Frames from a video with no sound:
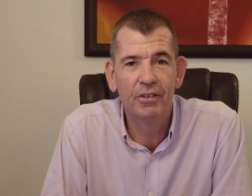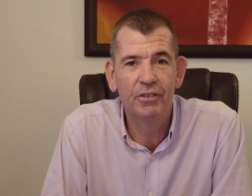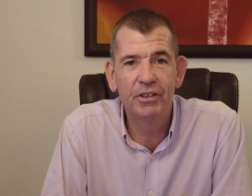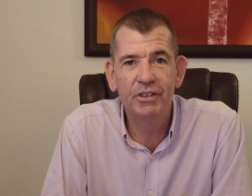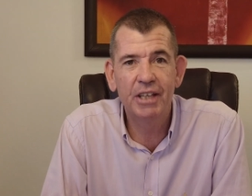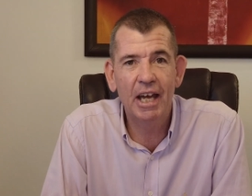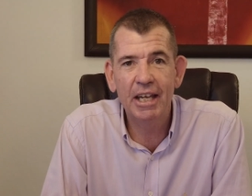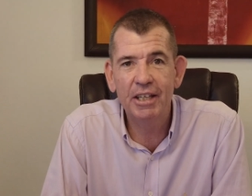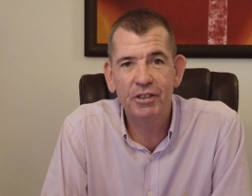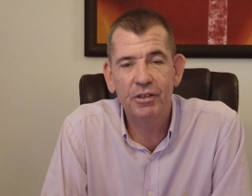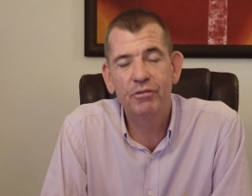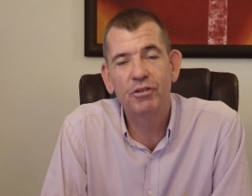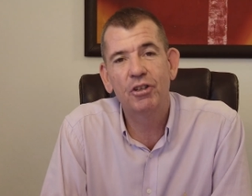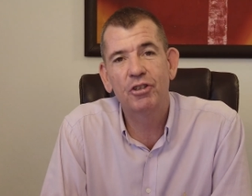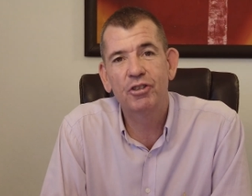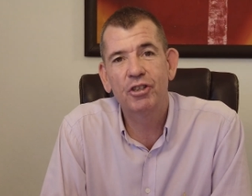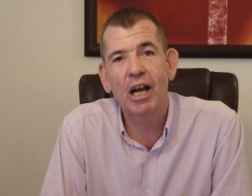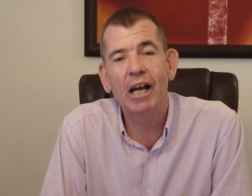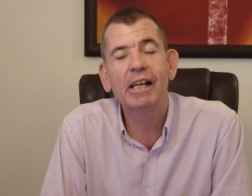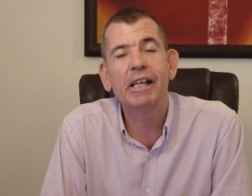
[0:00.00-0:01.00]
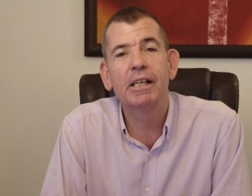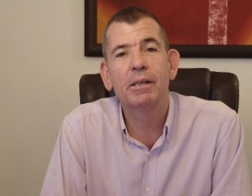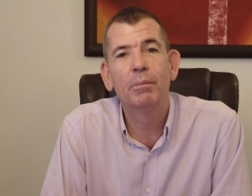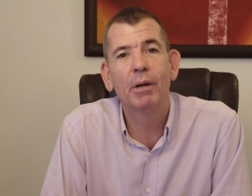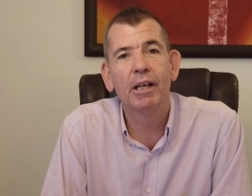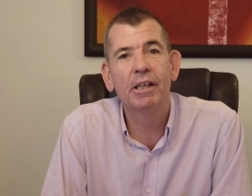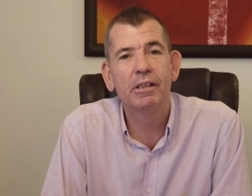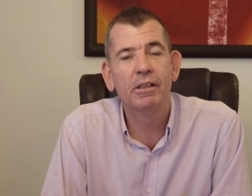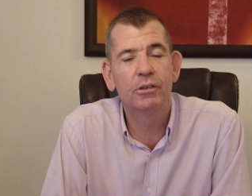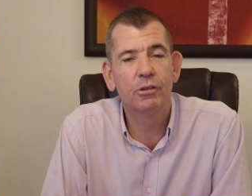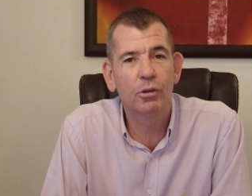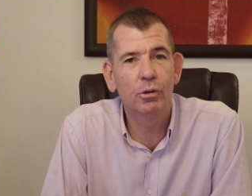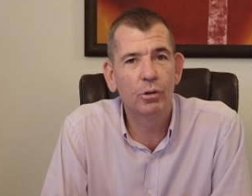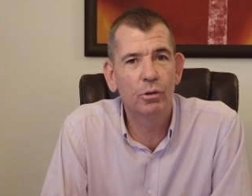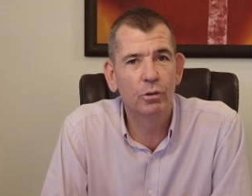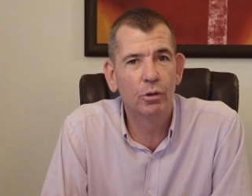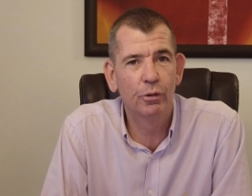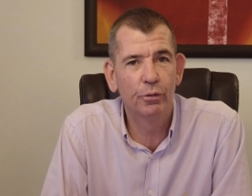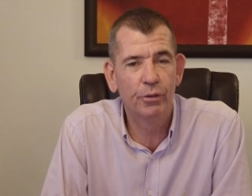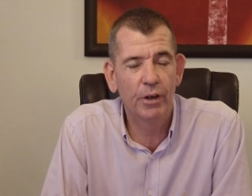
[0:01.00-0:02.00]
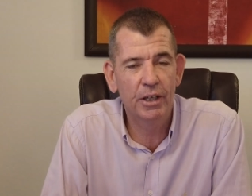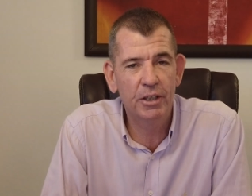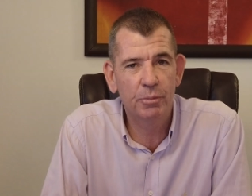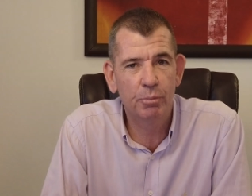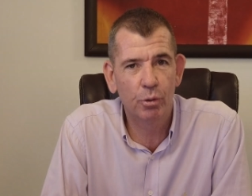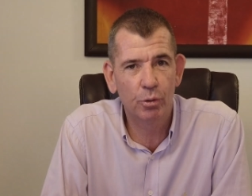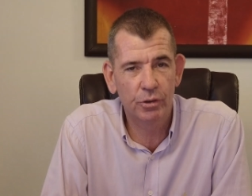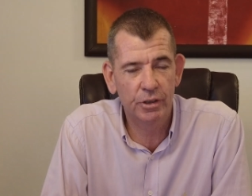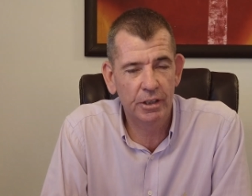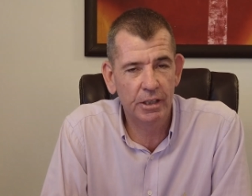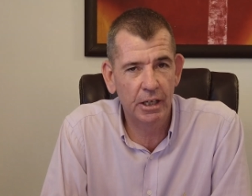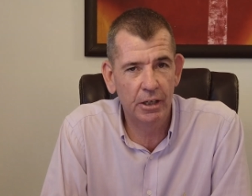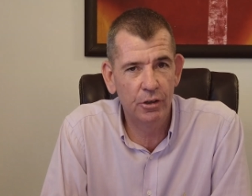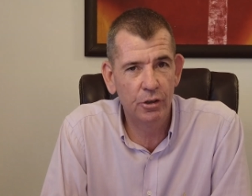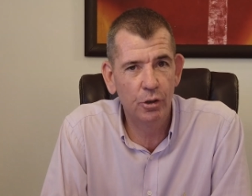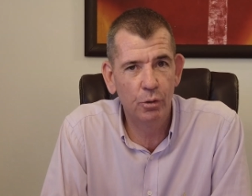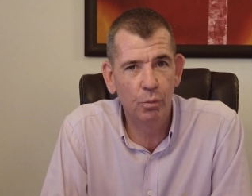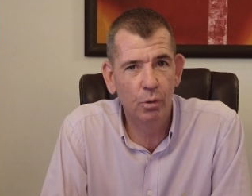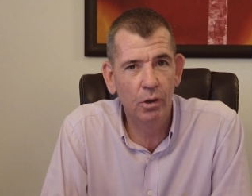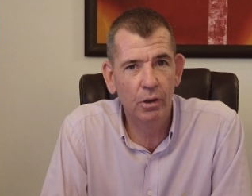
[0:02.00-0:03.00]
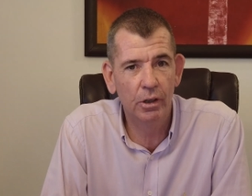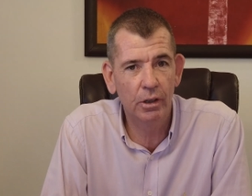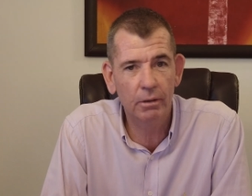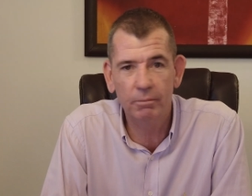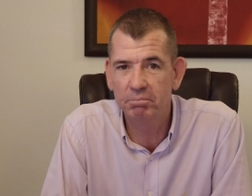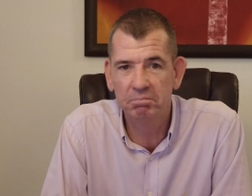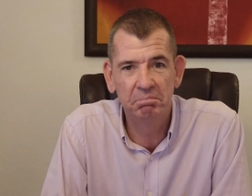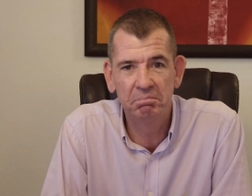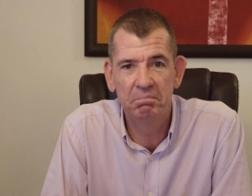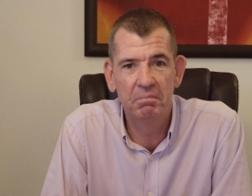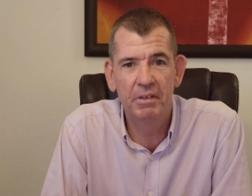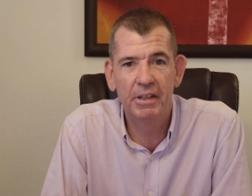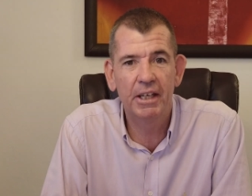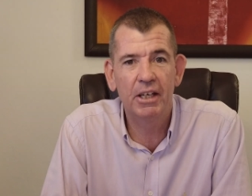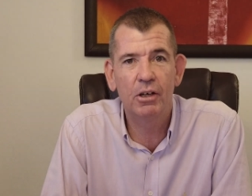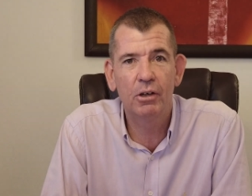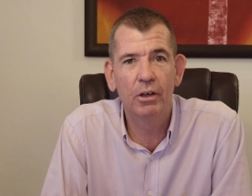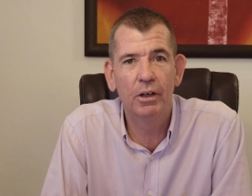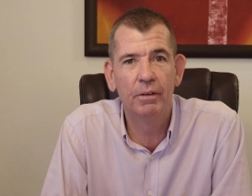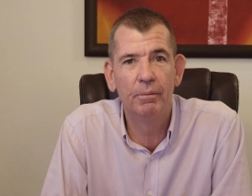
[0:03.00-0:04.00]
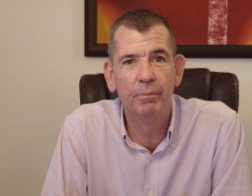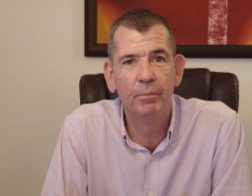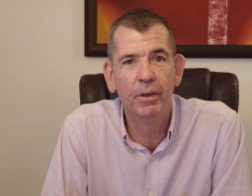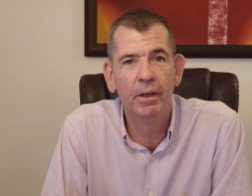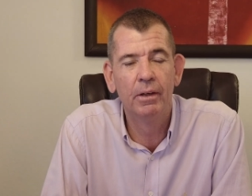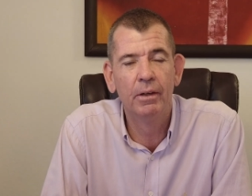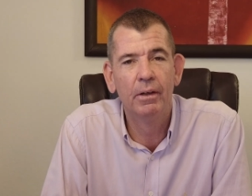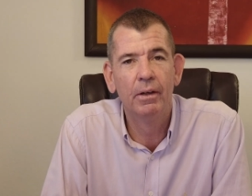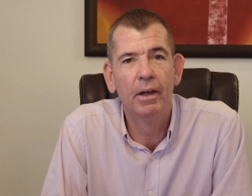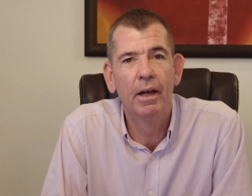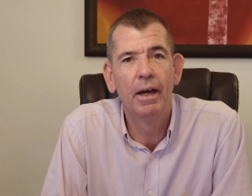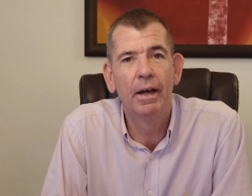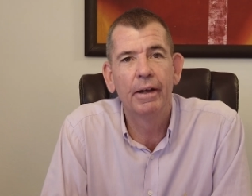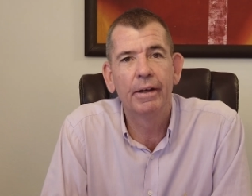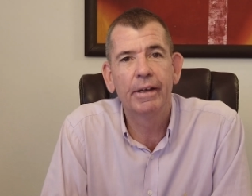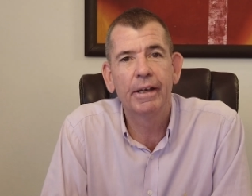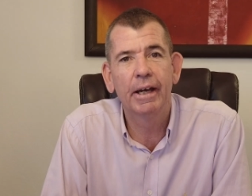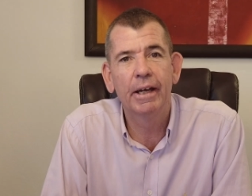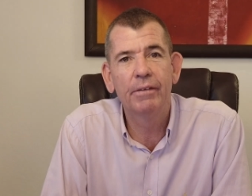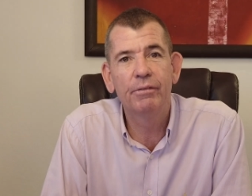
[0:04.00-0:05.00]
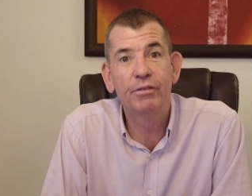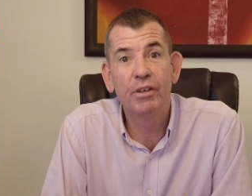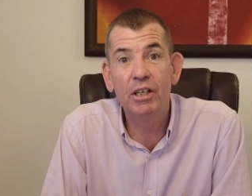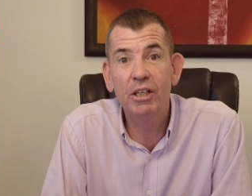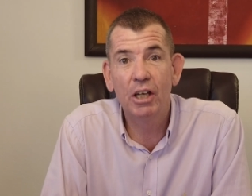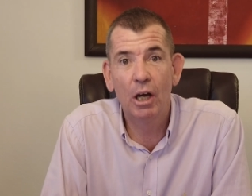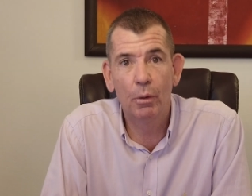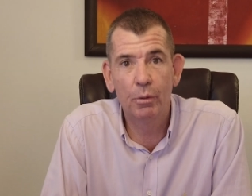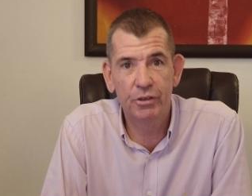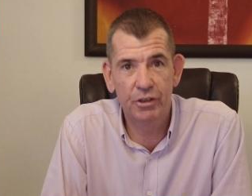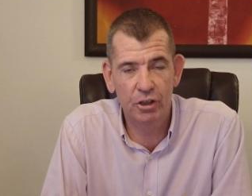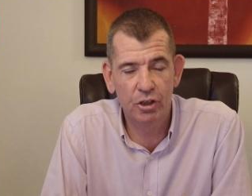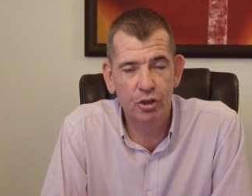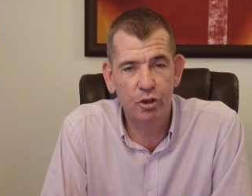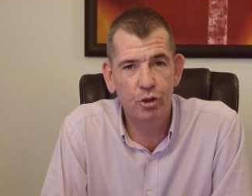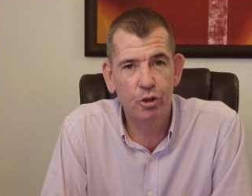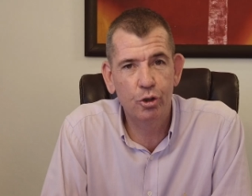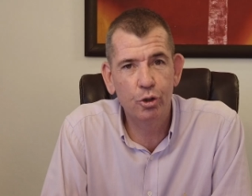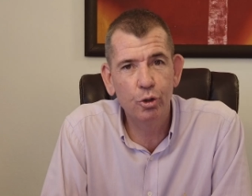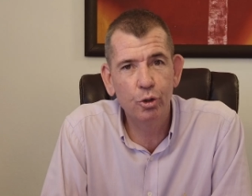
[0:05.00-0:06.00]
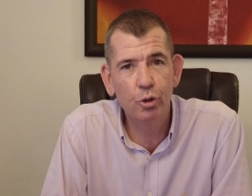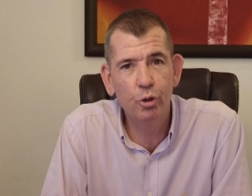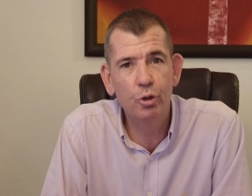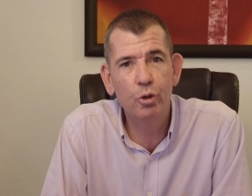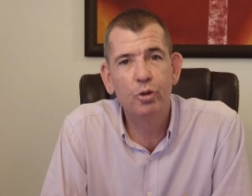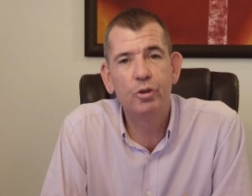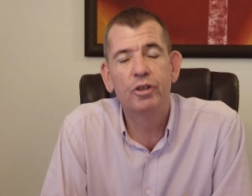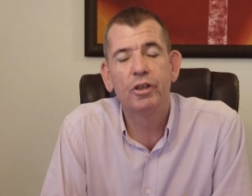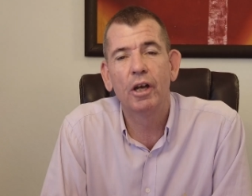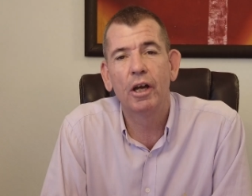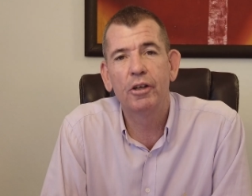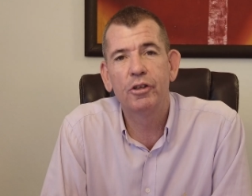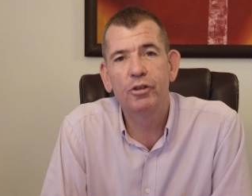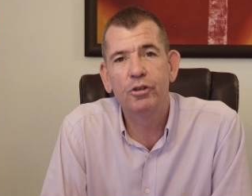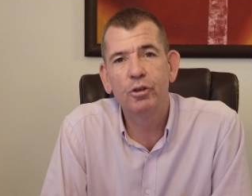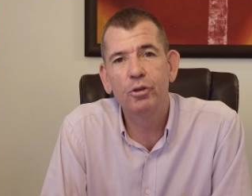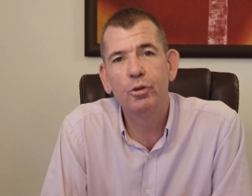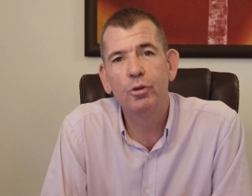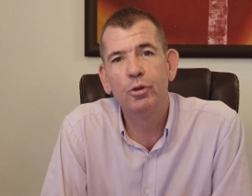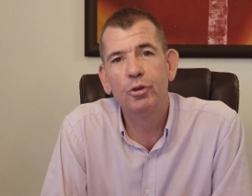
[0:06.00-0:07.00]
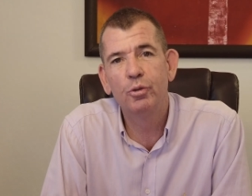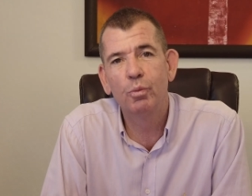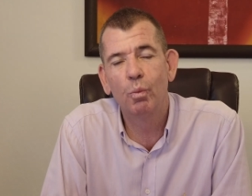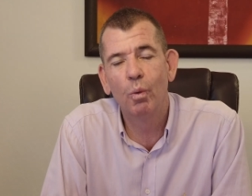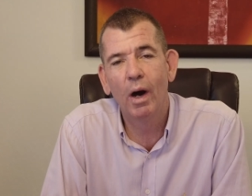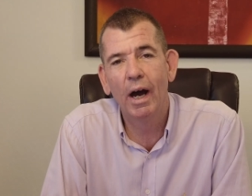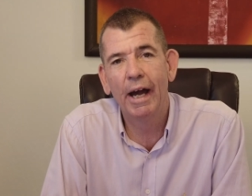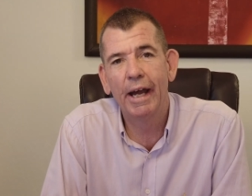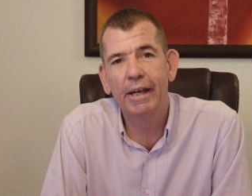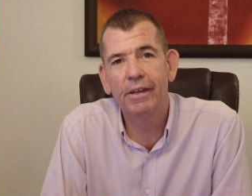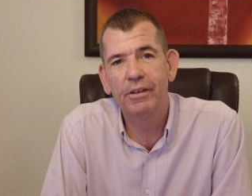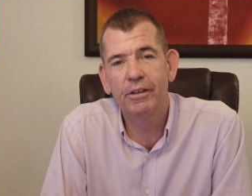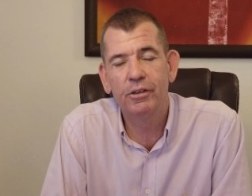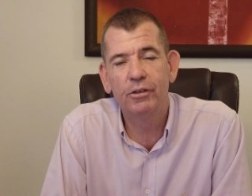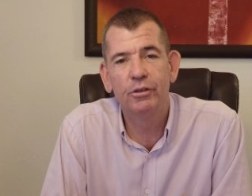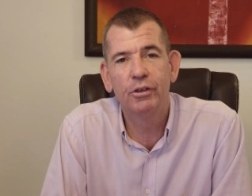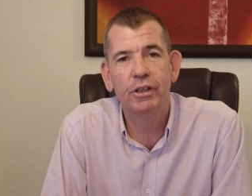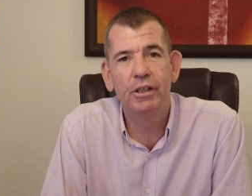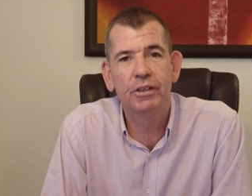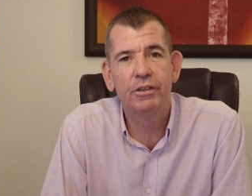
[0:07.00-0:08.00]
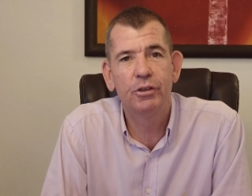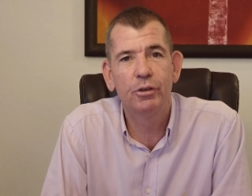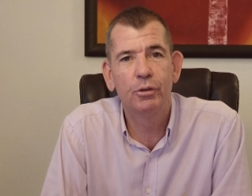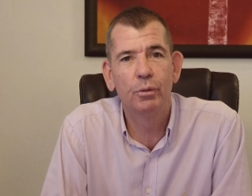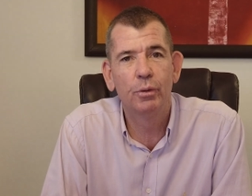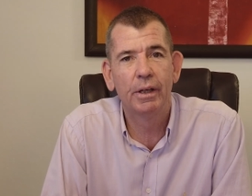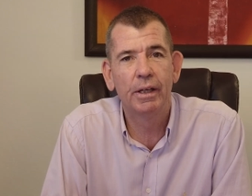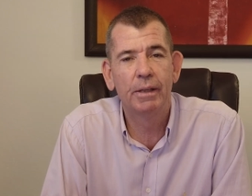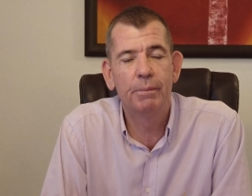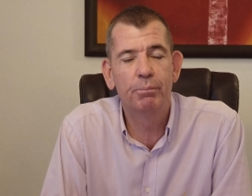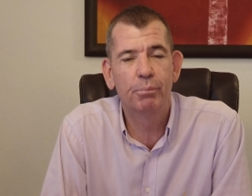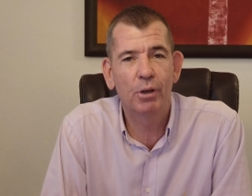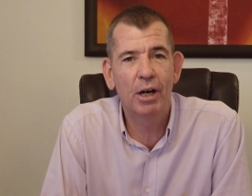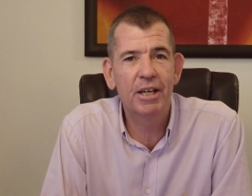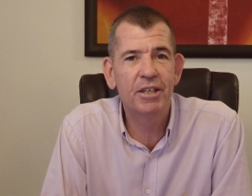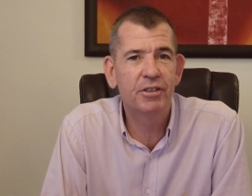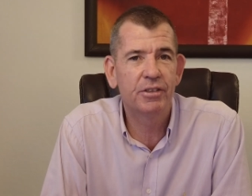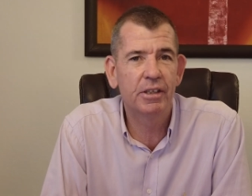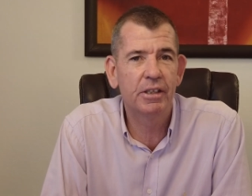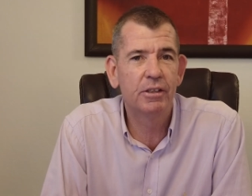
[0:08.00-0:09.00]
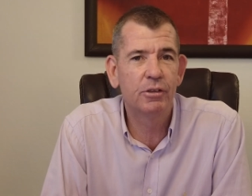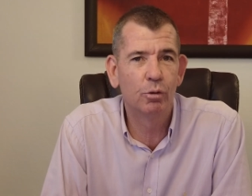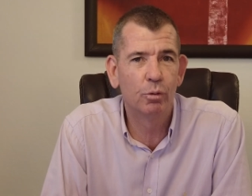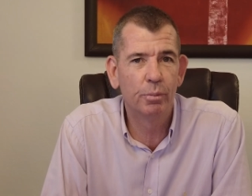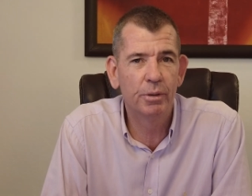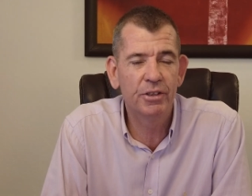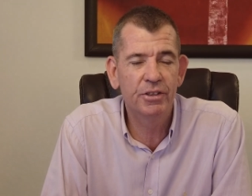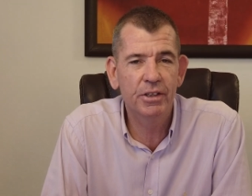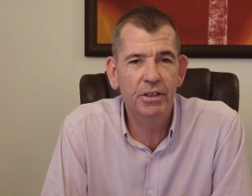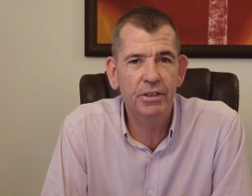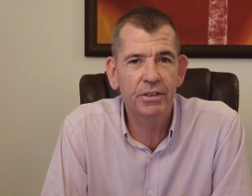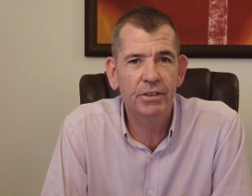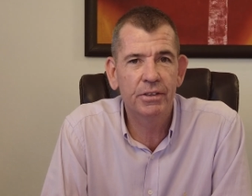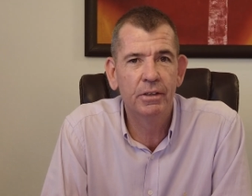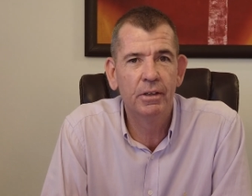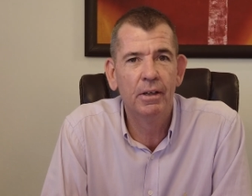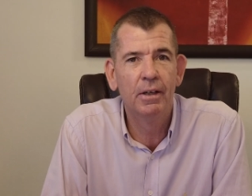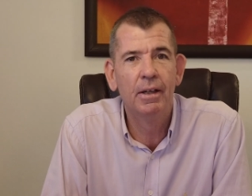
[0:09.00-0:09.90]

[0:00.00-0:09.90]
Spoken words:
the days of just chucking money at Google or Facebook to get new work, they're gone. Okay, video is a huge way that you need to embrace in your business.